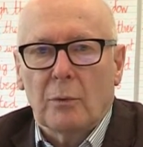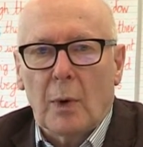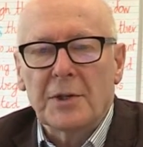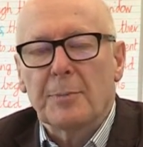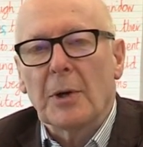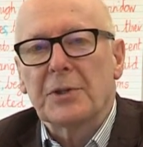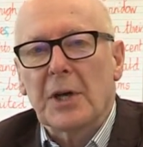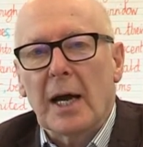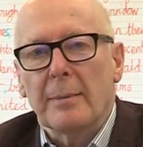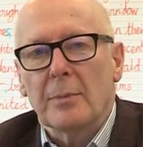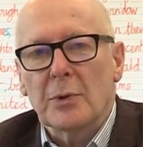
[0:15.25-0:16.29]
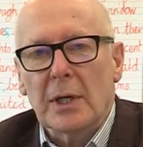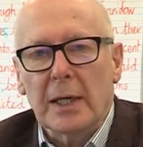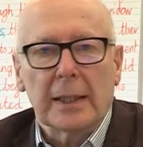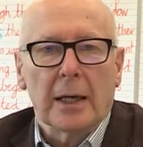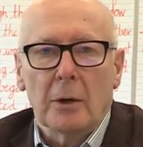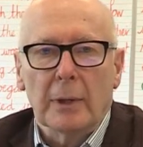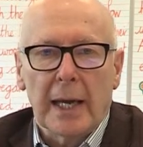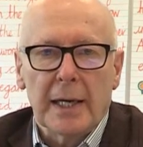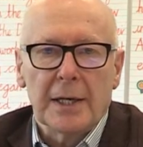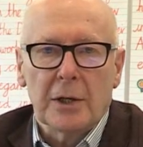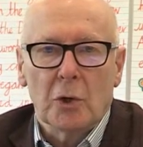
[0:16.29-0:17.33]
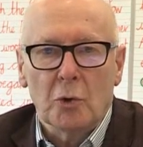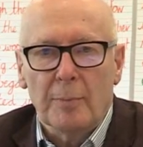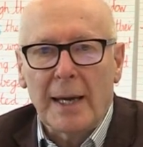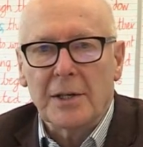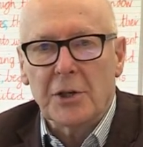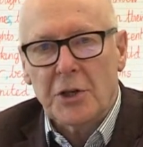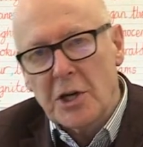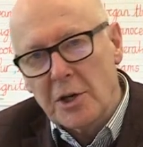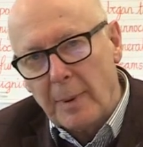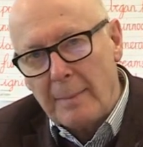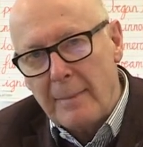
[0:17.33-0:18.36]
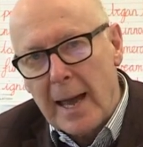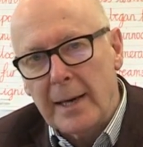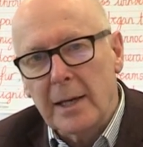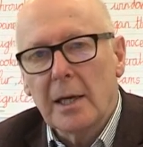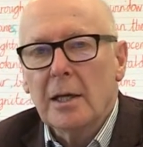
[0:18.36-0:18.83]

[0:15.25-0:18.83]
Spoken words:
Once upon a time was a little old lady who baked a gingerbread man,